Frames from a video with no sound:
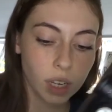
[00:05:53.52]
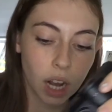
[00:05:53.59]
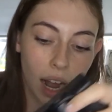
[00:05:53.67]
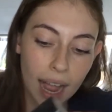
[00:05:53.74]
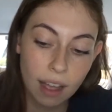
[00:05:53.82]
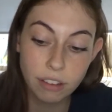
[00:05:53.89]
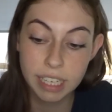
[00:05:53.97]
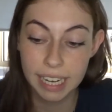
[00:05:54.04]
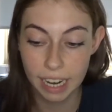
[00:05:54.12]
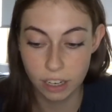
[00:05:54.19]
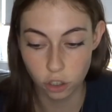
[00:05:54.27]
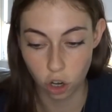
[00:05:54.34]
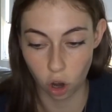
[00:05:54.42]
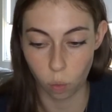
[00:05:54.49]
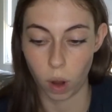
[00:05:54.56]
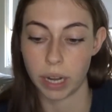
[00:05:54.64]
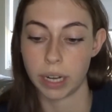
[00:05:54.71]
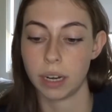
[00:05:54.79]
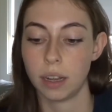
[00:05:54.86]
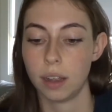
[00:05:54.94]
I haven't yet got
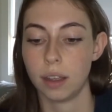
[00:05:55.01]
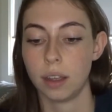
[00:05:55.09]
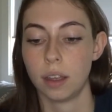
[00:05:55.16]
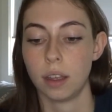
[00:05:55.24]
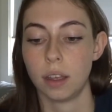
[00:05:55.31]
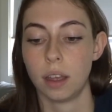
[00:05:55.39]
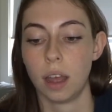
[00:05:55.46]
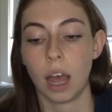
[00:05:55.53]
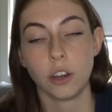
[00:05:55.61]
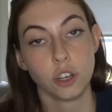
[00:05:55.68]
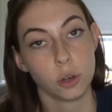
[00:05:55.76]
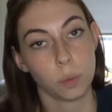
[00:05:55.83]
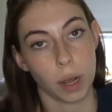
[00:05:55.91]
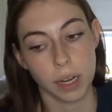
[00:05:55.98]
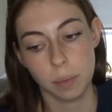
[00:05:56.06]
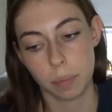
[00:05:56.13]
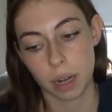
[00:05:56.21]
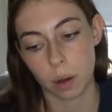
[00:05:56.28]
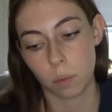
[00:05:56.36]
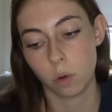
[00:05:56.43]
a new one,
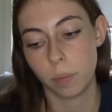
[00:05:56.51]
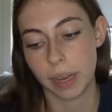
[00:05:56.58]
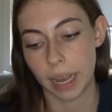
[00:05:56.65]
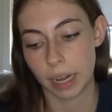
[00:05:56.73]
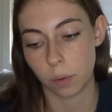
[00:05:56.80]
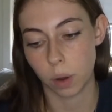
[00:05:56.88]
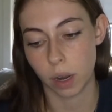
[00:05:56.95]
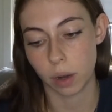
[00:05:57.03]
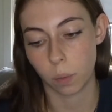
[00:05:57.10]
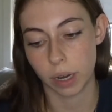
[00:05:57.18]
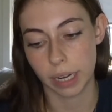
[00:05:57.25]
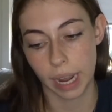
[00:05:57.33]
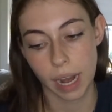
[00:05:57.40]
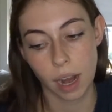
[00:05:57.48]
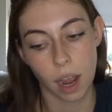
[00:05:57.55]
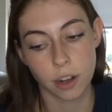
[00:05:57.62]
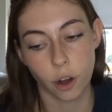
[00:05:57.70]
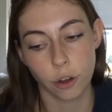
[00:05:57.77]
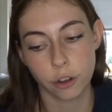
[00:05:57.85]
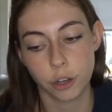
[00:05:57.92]
but I will be getting one day. I
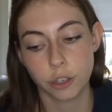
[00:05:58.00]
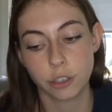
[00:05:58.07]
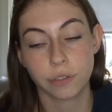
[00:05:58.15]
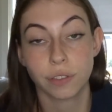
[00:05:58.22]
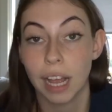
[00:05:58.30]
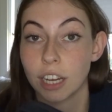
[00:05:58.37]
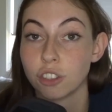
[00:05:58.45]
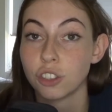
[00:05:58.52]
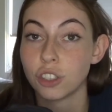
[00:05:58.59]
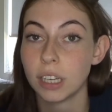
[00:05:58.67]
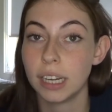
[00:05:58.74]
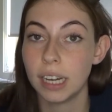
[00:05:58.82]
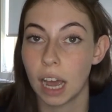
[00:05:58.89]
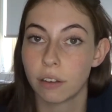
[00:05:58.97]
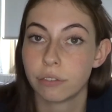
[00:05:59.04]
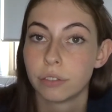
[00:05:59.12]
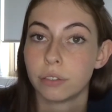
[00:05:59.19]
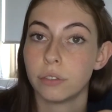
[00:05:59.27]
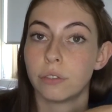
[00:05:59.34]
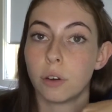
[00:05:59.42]
don't use flash
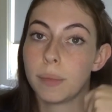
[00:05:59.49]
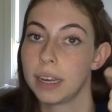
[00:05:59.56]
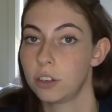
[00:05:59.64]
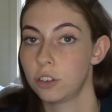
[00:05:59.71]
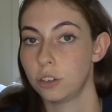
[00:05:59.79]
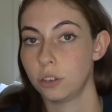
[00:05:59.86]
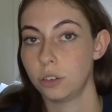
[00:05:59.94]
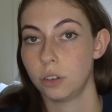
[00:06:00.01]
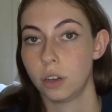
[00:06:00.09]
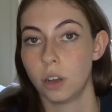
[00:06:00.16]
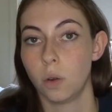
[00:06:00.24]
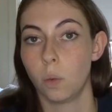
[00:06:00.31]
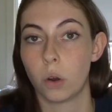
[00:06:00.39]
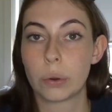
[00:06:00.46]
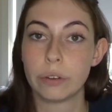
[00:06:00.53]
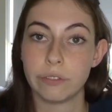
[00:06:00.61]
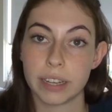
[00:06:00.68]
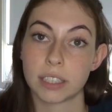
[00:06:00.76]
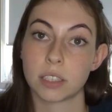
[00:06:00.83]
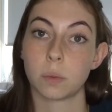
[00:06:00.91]
enough for me to want to
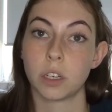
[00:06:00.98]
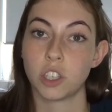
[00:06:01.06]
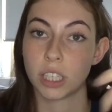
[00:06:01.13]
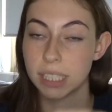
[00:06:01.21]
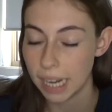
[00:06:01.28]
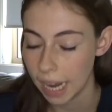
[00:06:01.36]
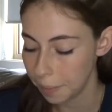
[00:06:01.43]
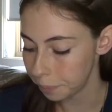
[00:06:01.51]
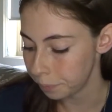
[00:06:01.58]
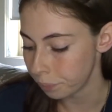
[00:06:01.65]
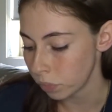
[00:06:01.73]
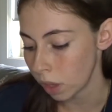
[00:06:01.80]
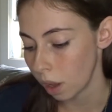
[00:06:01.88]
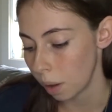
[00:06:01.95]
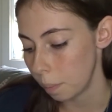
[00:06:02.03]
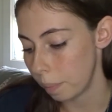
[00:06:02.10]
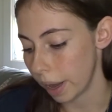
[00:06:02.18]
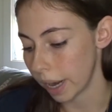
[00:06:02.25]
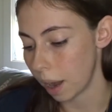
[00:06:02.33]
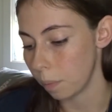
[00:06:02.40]
invest in one just yet,
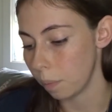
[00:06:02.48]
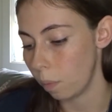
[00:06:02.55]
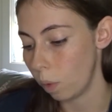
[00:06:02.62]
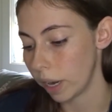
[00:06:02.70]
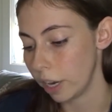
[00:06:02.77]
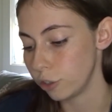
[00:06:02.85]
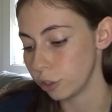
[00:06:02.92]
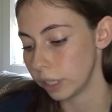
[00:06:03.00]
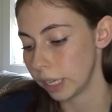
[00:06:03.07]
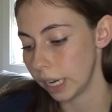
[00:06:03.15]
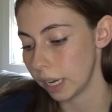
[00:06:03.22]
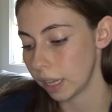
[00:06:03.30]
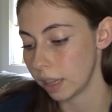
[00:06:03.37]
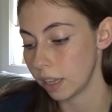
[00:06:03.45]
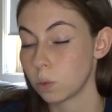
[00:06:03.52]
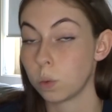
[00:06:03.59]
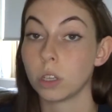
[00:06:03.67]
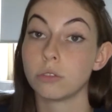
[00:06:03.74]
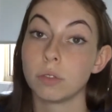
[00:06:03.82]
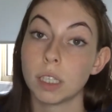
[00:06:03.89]
but when I do need it,
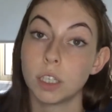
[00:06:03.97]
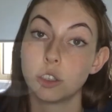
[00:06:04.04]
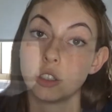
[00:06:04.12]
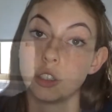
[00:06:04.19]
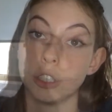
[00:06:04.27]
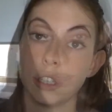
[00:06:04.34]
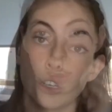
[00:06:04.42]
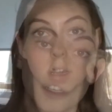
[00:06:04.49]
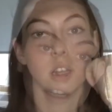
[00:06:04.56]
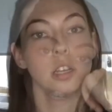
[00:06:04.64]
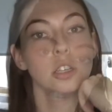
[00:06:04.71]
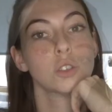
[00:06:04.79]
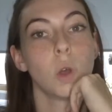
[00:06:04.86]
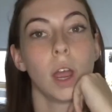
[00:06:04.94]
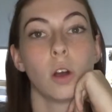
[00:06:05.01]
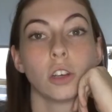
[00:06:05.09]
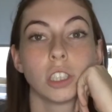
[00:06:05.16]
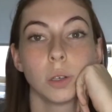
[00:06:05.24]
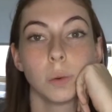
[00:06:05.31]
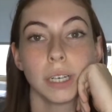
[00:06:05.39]
was really good to use. So I
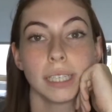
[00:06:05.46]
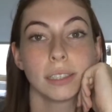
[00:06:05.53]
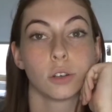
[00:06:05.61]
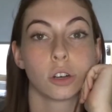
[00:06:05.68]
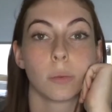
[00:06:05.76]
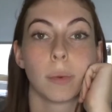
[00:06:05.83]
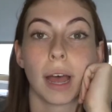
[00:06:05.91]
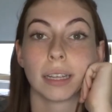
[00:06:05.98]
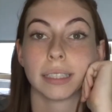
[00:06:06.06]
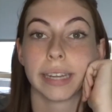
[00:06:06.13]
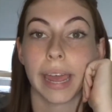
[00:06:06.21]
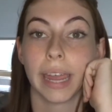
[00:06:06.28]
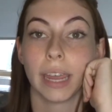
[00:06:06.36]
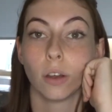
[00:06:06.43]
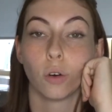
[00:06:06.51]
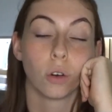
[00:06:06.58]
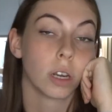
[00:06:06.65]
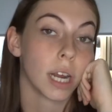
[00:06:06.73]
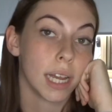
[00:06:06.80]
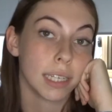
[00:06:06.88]
also want to talk about staying
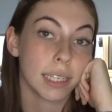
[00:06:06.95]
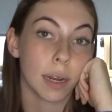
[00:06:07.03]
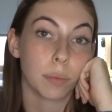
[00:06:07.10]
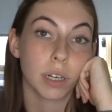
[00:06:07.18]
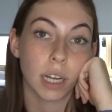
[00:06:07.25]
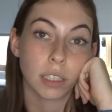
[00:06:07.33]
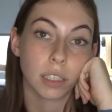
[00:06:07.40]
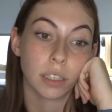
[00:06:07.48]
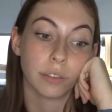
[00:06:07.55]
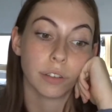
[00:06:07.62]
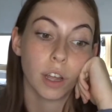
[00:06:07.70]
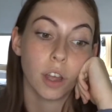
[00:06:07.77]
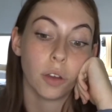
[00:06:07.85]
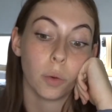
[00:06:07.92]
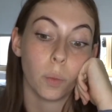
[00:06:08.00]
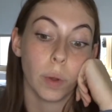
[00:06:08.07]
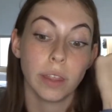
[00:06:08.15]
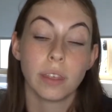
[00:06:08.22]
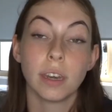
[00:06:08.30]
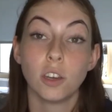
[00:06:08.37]
organized and productive
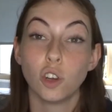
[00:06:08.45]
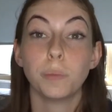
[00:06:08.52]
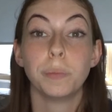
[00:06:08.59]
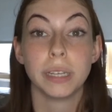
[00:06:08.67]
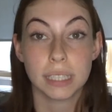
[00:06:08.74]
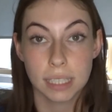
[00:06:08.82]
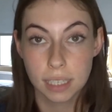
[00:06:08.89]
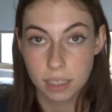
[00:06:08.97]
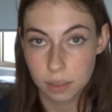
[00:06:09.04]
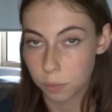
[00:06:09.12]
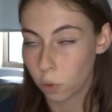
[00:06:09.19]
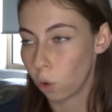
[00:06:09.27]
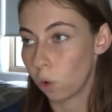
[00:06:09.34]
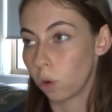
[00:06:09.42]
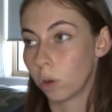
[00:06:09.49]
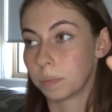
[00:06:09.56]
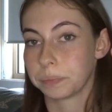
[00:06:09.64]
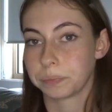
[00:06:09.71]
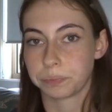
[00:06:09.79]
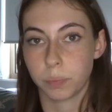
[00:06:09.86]
within your business or
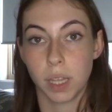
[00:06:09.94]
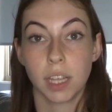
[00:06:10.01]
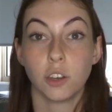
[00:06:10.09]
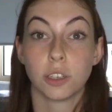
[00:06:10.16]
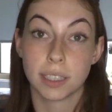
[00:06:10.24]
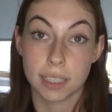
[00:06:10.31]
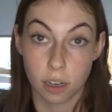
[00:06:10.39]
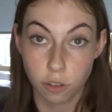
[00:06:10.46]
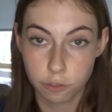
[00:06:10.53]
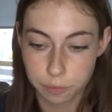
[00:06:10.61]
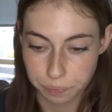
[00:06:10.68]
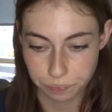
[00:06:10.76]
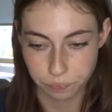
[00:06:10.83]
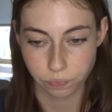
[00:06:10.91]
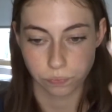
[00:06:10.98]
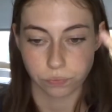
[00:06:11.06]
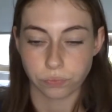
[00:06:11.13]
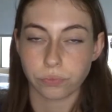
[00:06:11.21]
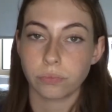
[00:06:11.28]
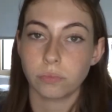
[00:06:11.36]
within yourself
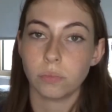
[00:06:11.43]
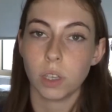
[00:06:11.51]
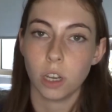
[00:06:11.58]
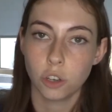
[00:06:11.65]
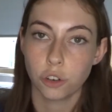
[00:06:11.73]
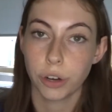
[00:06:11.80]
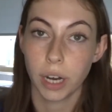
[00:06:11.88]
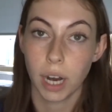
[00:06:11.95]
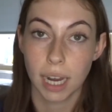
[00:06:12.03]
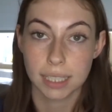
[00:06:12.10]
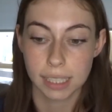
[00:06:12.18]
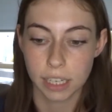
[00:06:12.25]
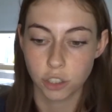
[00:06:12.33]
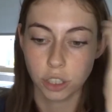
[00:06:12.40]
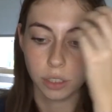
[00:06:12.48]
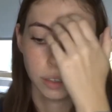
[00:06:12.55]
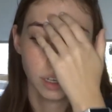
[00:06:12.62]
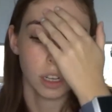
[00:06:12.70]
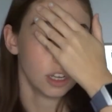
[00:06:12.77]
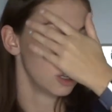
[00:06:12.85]
during isolation.
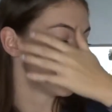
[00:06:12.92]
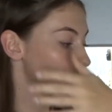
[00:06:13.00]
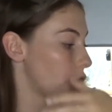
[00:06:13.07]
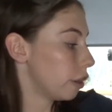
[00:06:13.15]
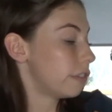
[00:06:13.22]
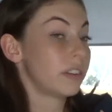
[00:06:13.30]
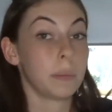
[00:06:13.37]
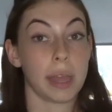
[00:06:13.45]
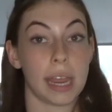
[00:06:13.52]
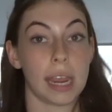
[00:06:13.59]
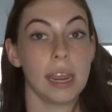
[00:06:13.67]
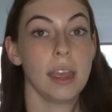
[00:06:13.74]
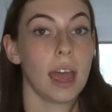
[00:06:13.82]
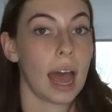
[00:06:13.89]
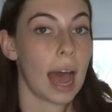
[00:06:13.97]
So for me,